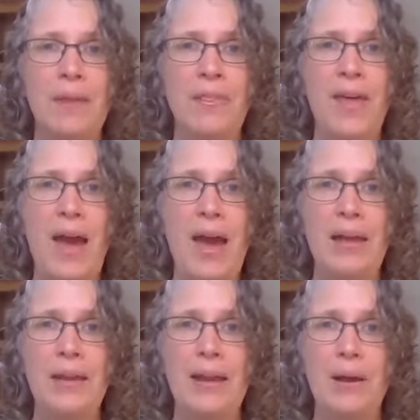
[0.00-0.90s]

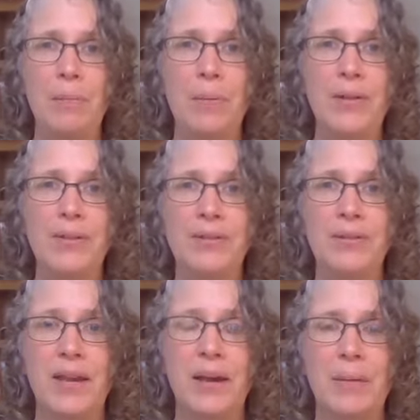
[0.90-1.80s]
that help
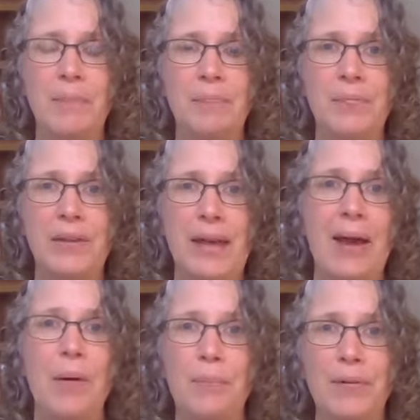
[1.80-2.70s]
us, that
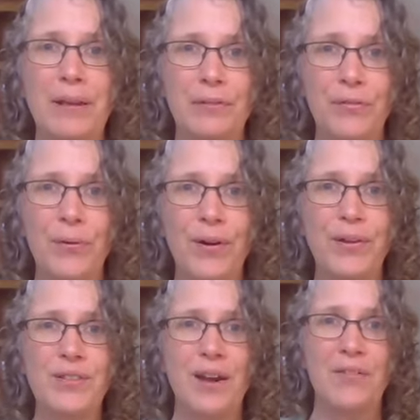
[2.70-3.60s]
help
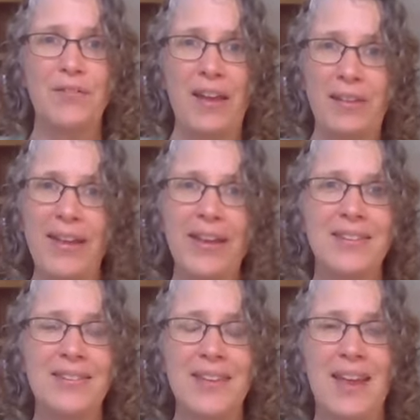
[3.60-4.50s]
reinforce our
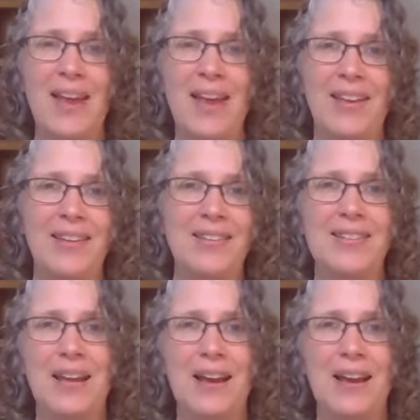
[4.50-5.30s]
failings and,